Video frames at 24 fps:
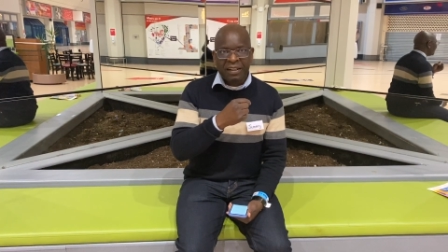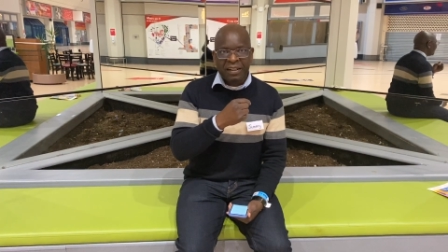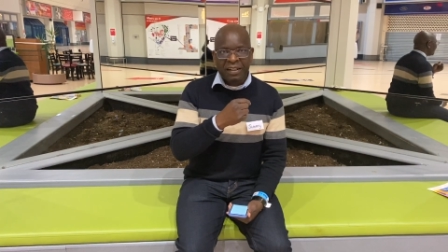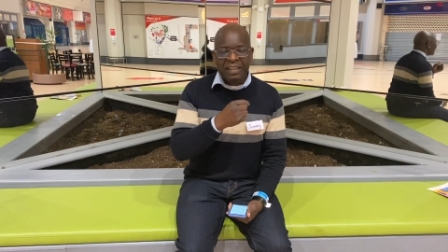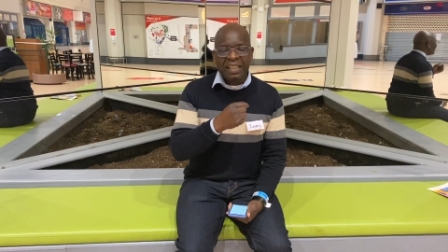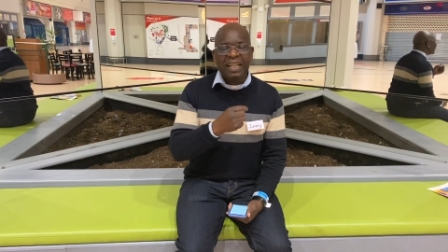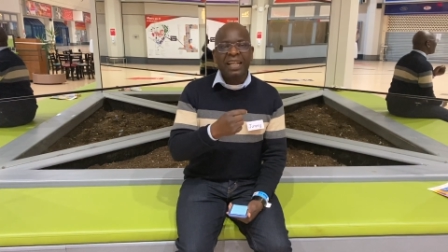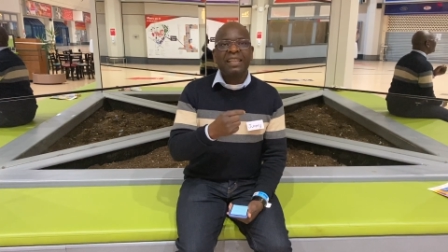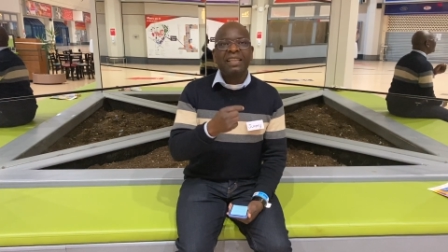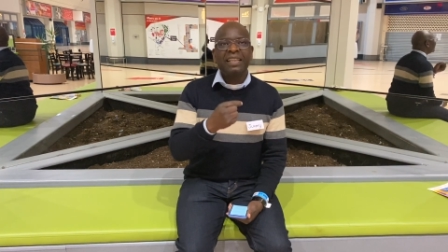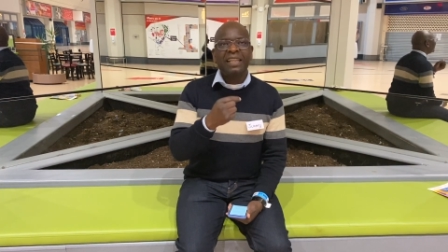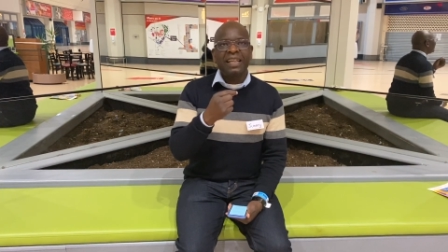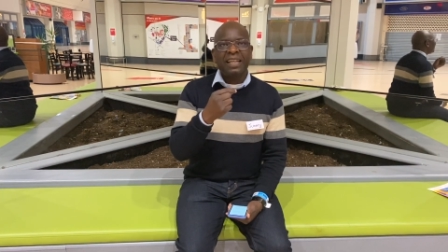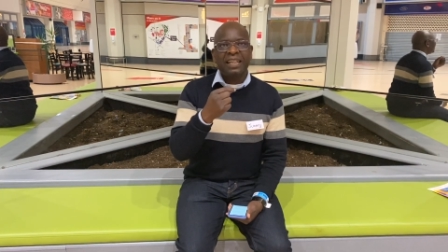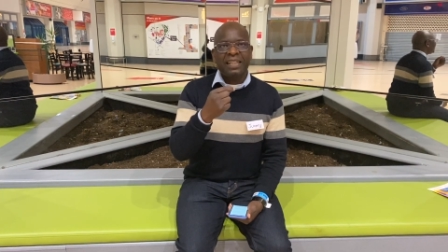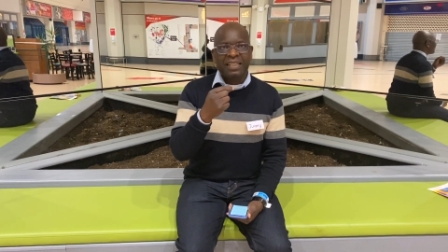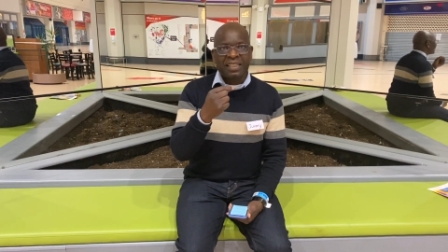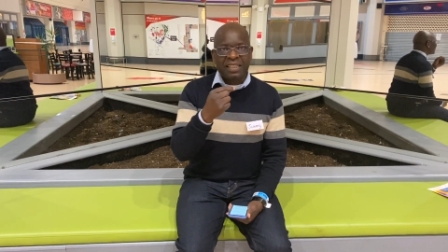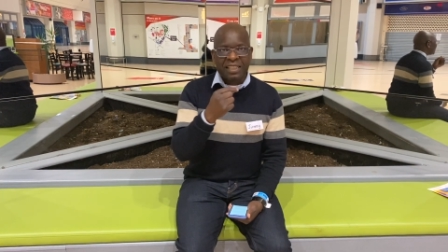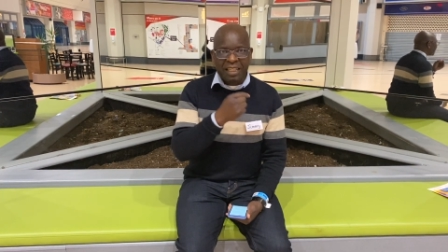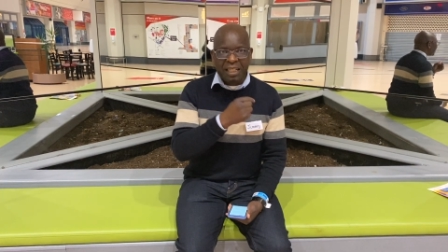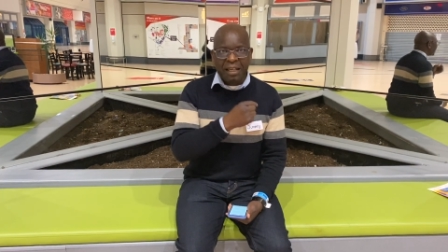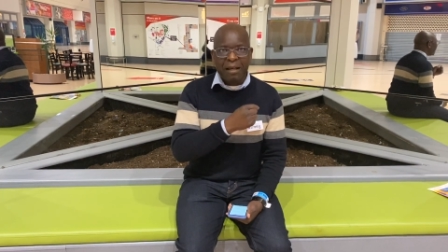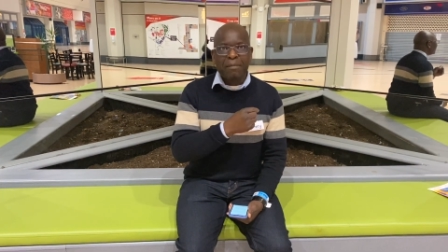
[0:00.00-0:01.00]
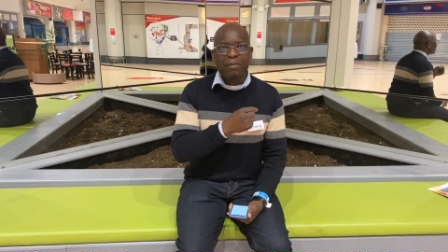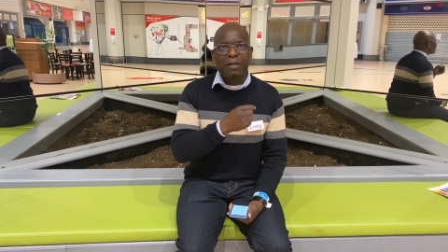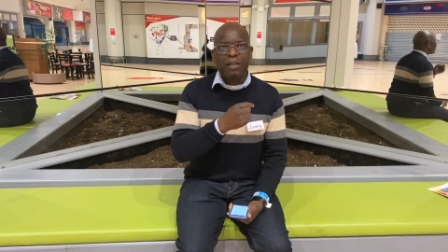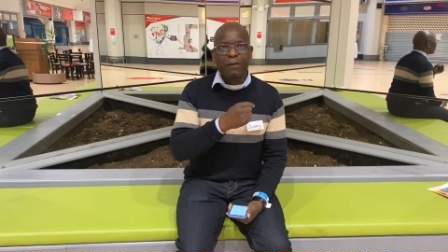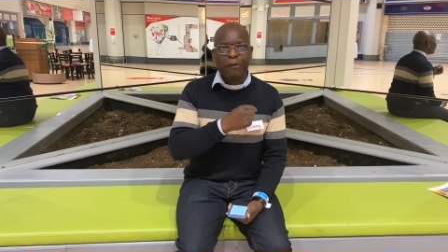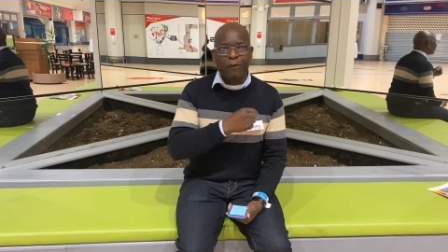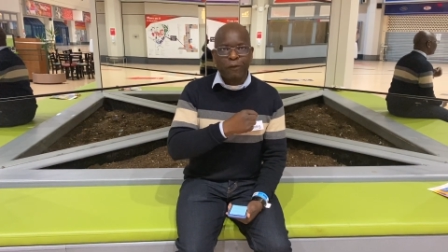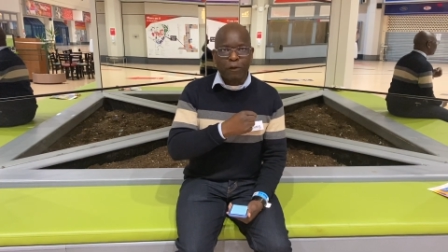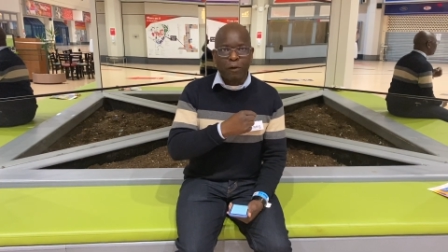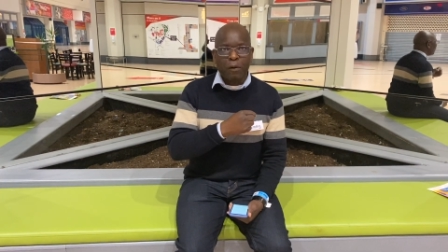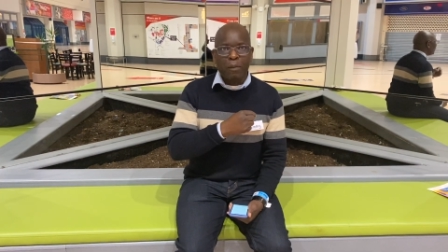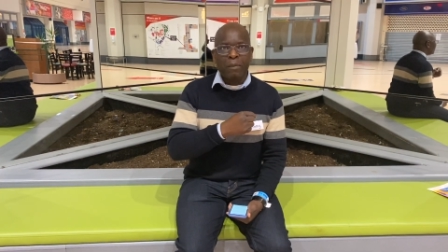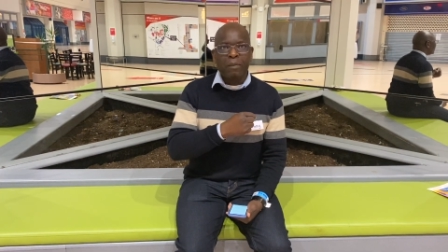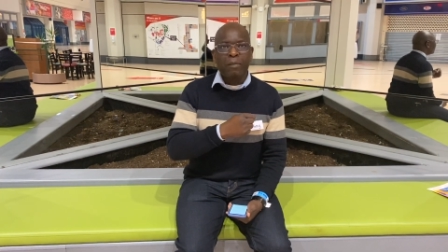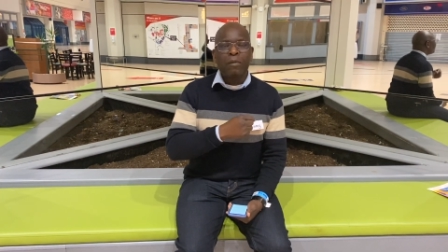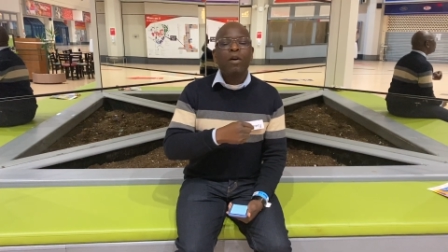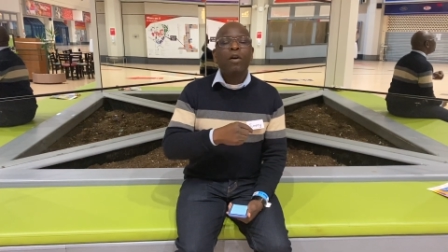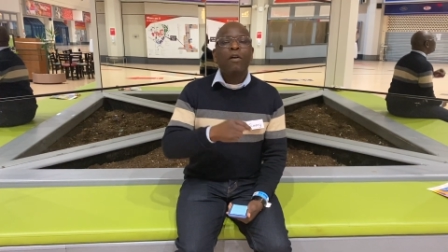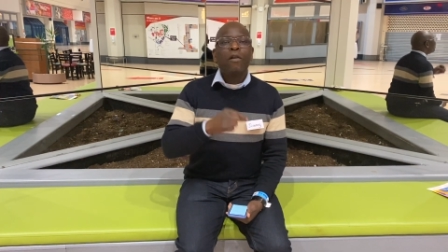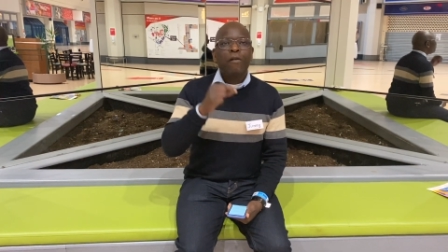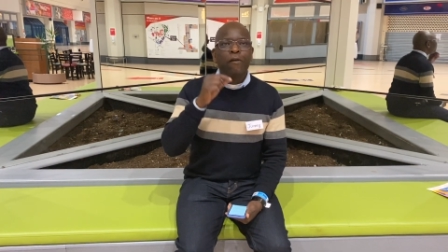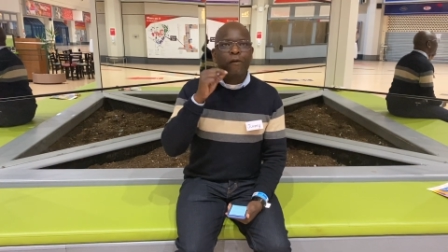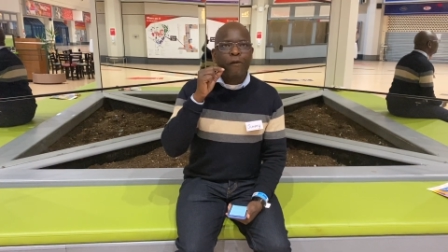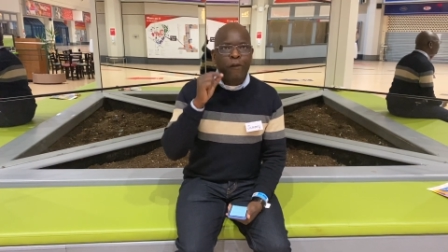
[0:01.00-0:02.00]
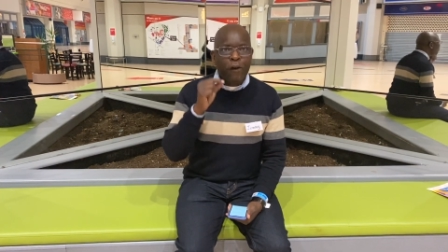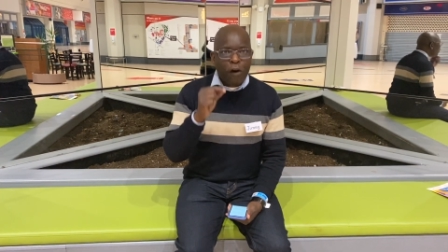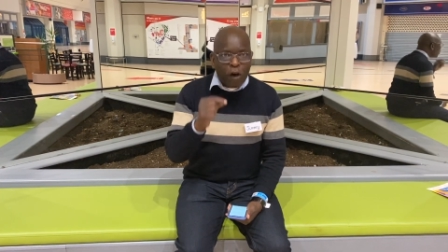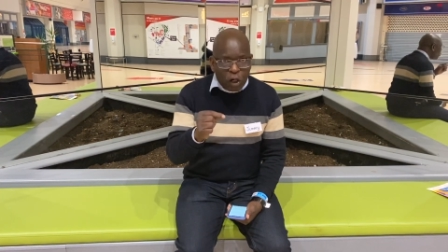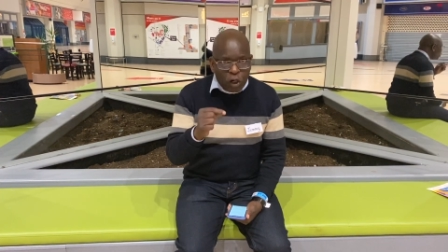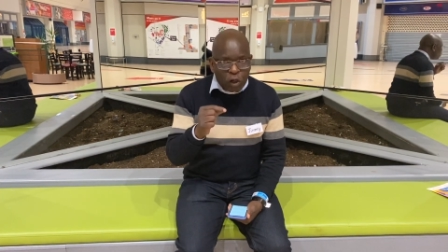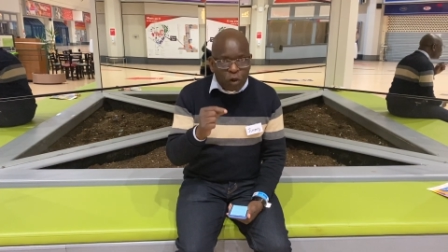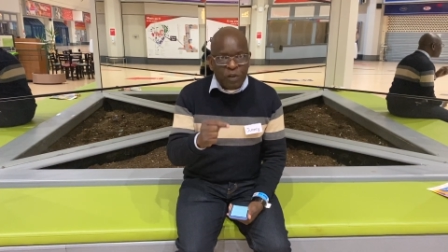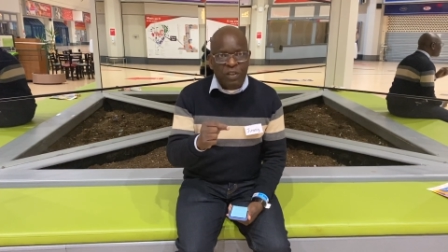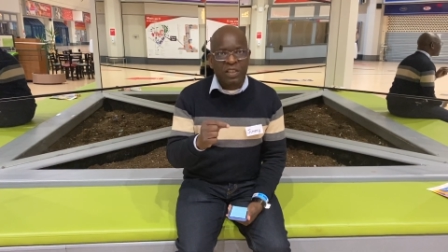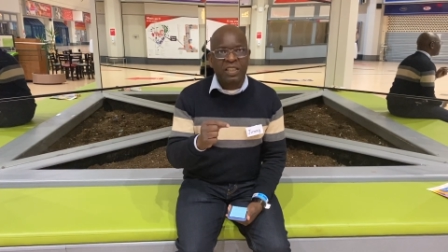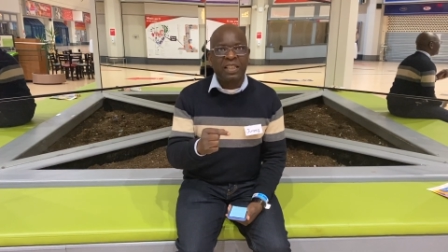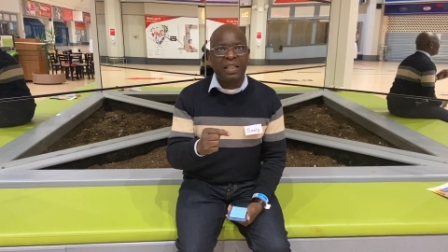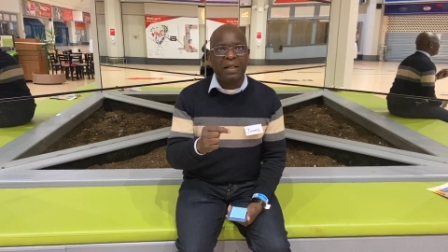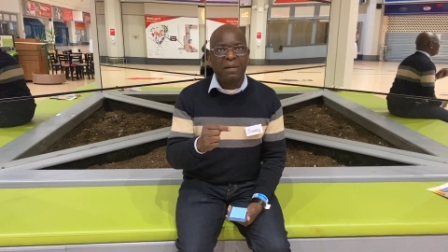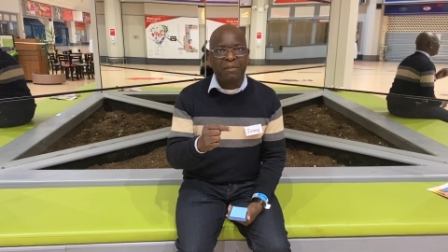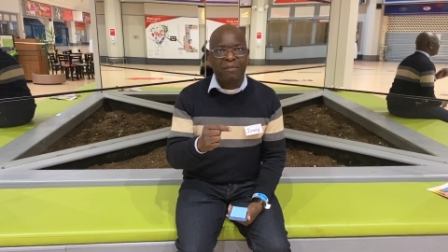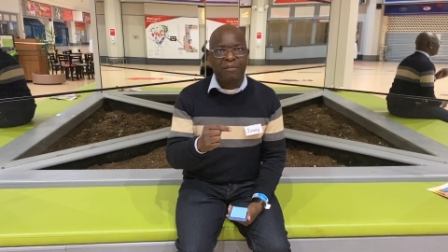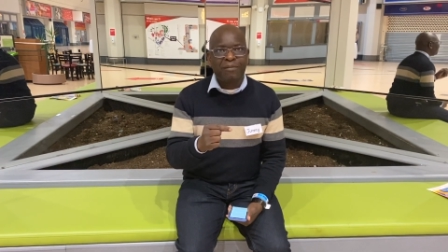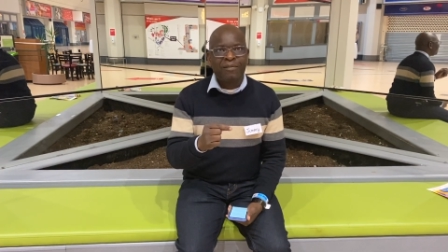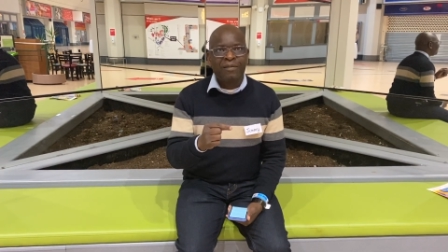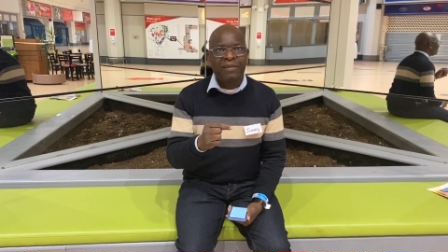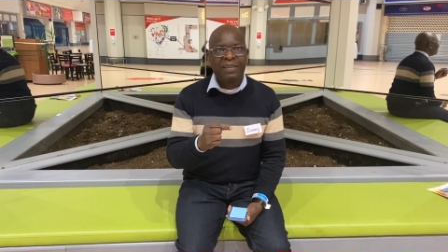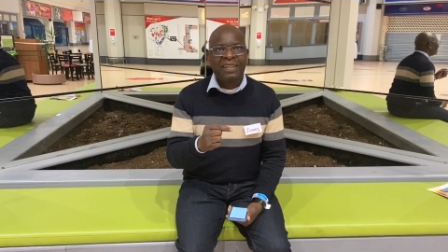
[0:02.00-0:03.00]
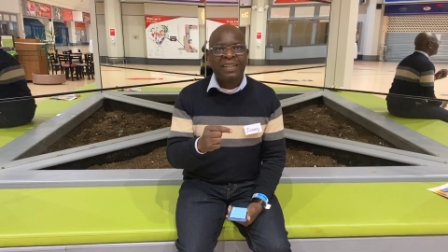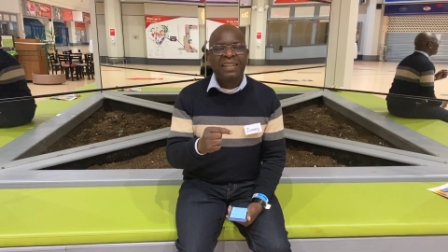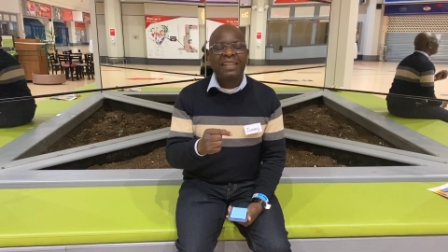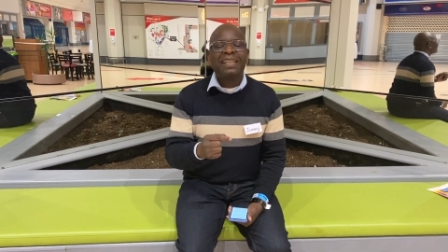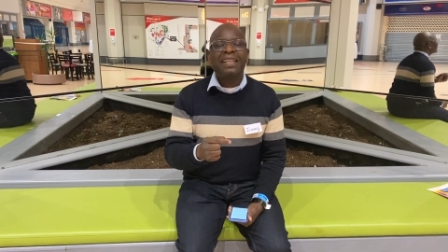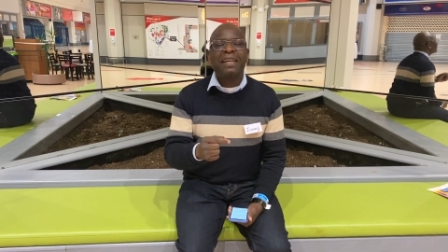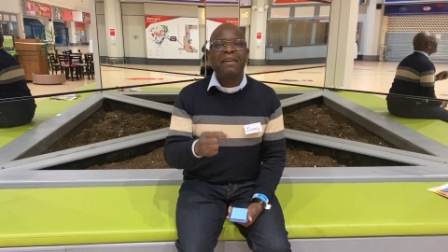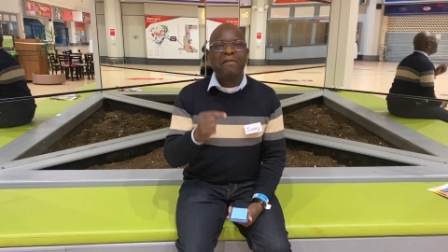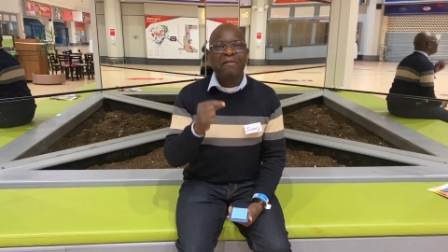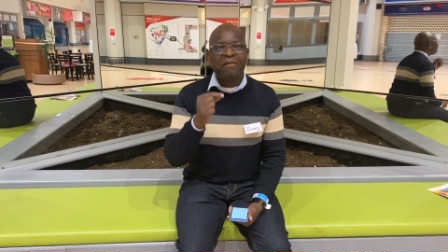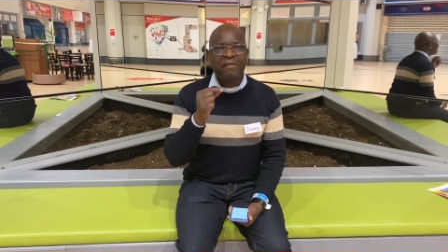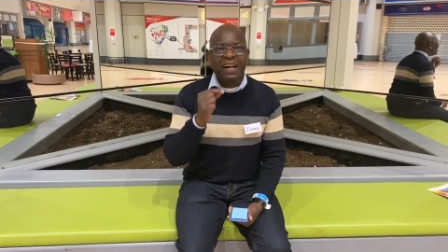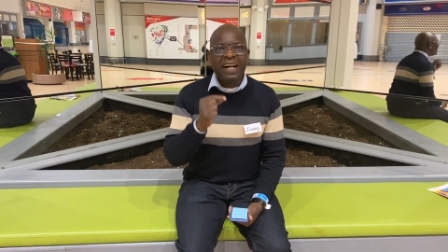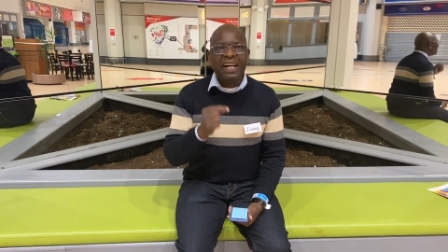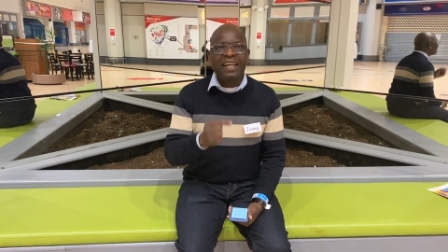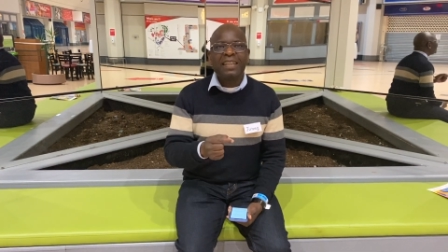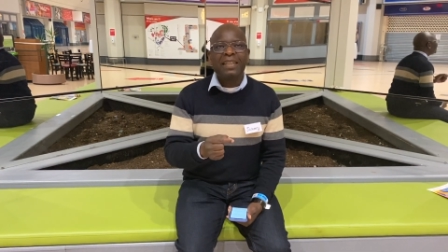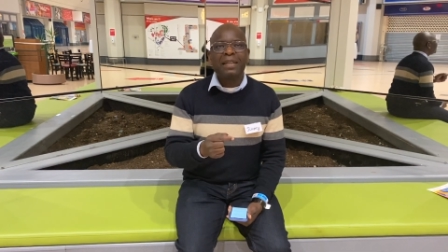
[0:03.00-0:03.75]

that they escaped from follows them. They find